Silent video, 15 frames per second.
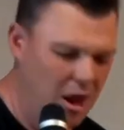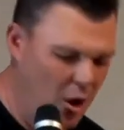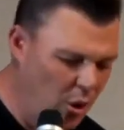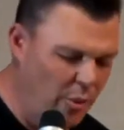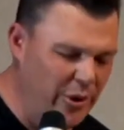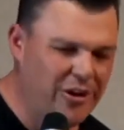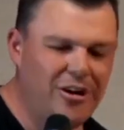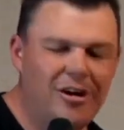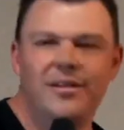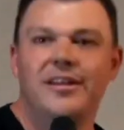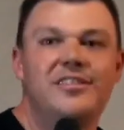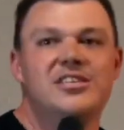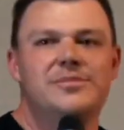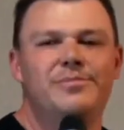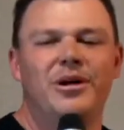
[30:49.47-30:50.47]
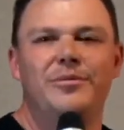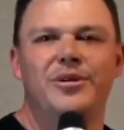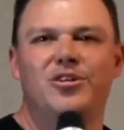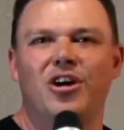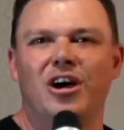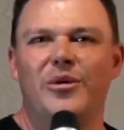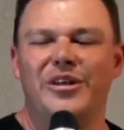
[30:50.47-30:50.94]
Well, we can't let this moment
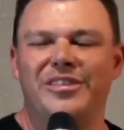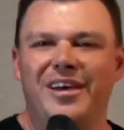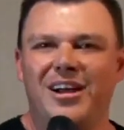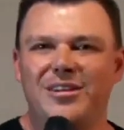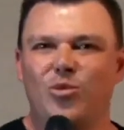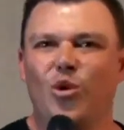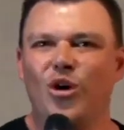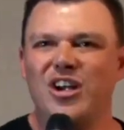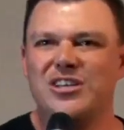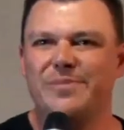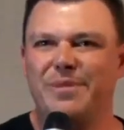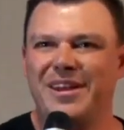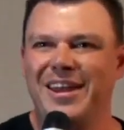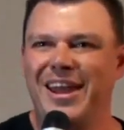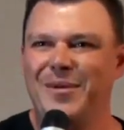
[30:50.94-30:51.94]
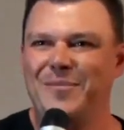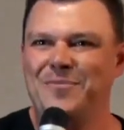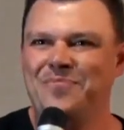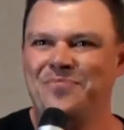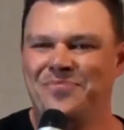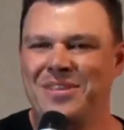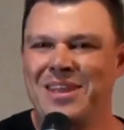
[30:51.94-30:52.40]
go without worshiping
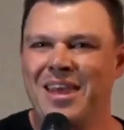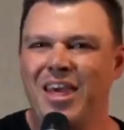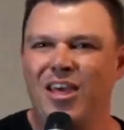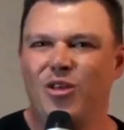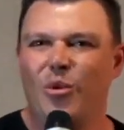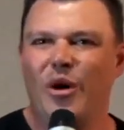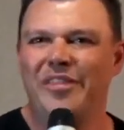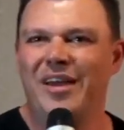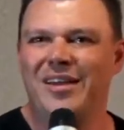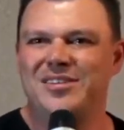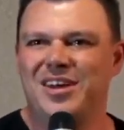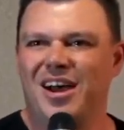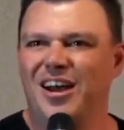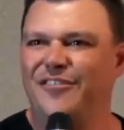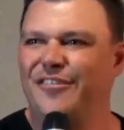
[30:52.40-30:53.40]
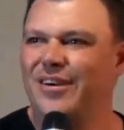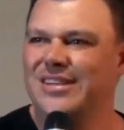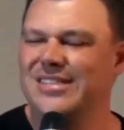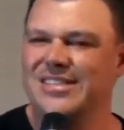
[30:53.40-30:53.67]
him, the one that died for us.